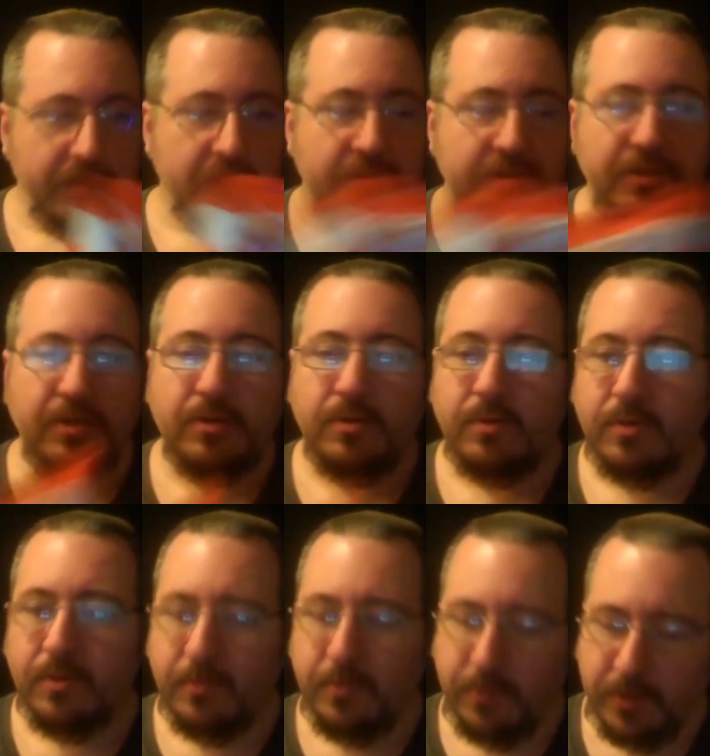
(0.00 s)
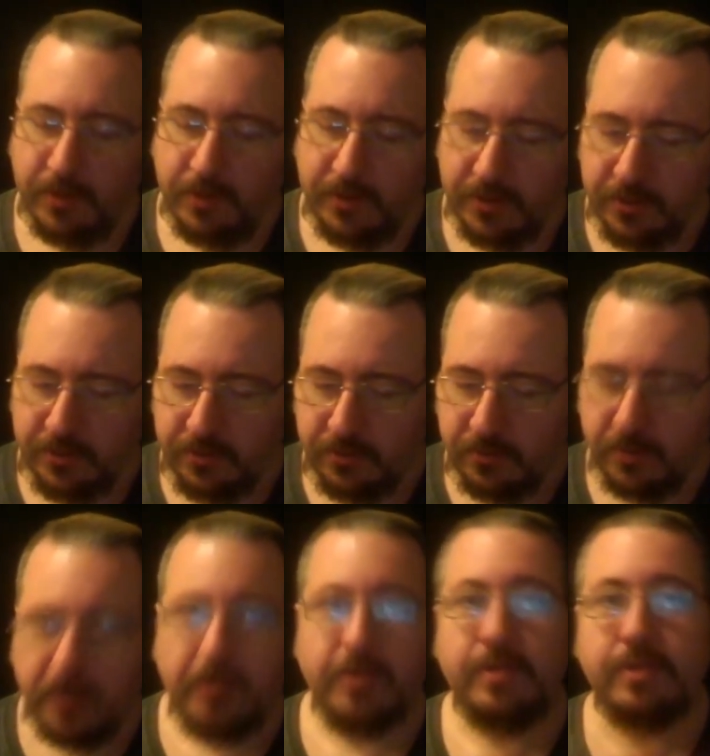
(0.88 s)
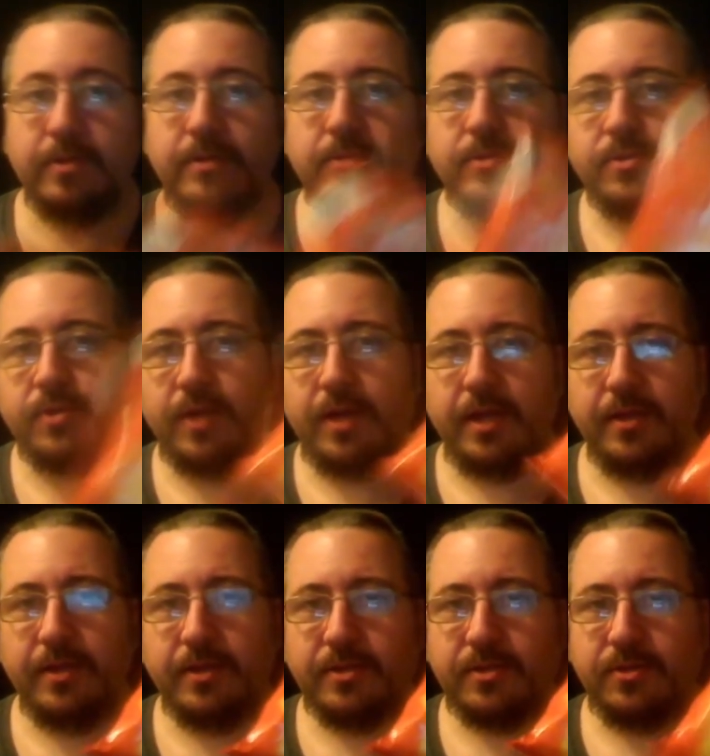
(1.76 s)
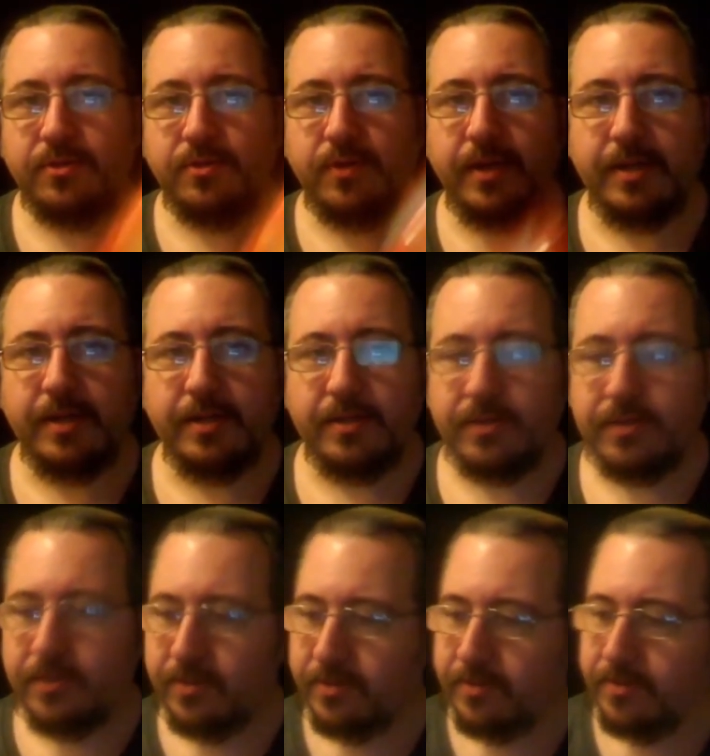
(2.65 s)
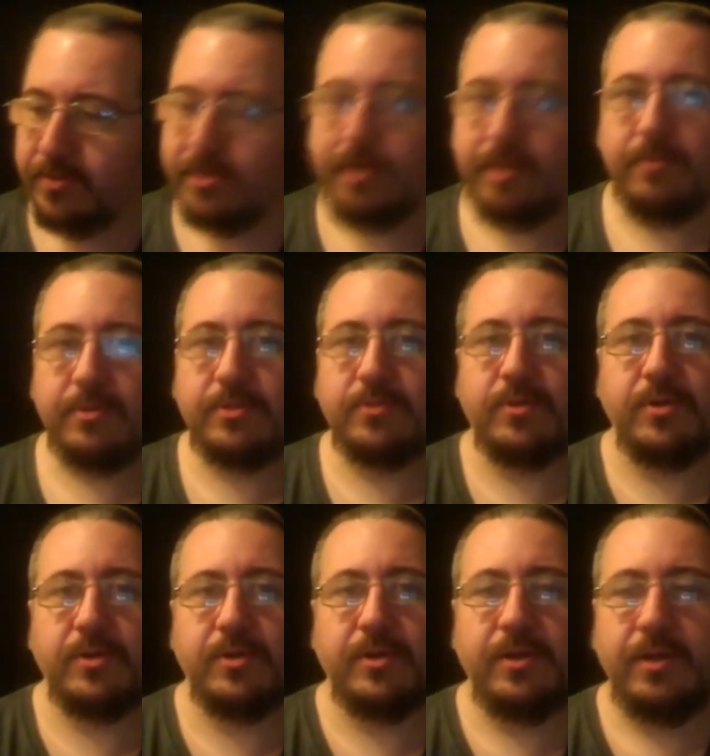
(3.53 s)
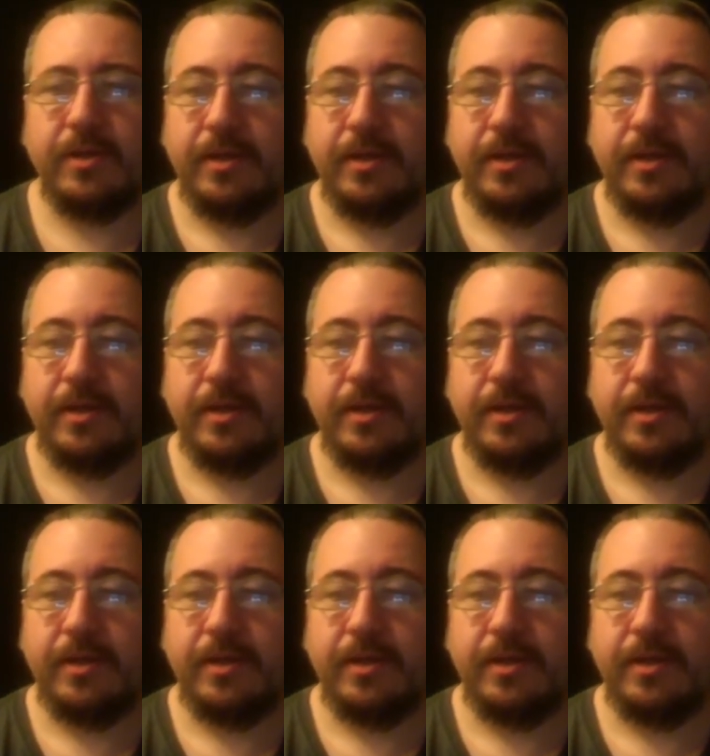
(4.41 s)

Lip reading: So we're going to try these 2 and see which one